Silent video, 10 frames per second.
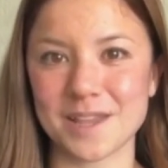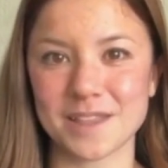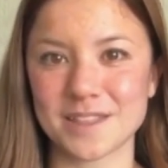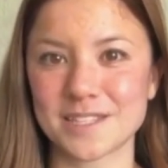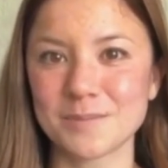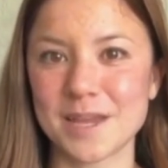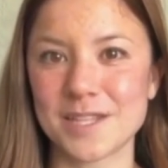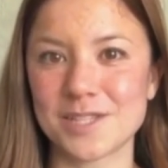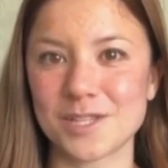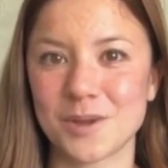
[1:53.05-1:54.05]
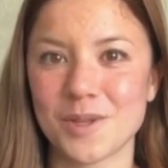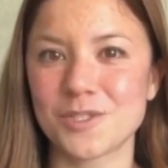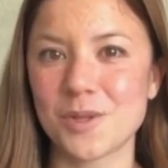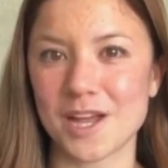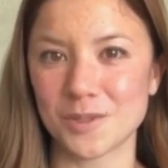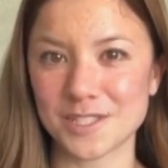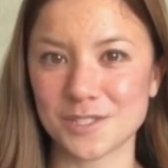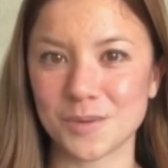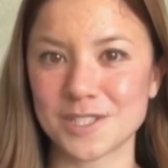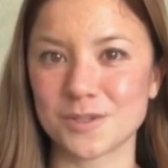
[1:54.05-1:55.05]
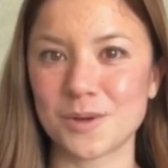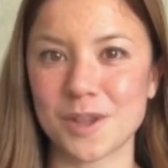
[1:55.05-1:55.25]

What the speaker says: This means you can try Crystal Restore